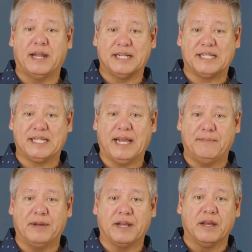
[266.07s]
and its
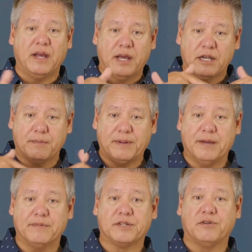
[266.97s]
damping to be
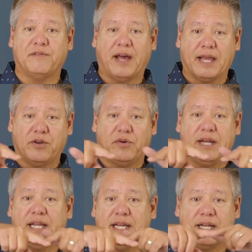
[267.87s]
able to
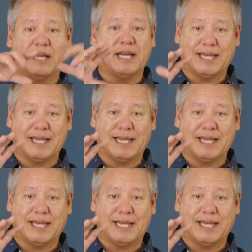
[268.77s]
evacuate in,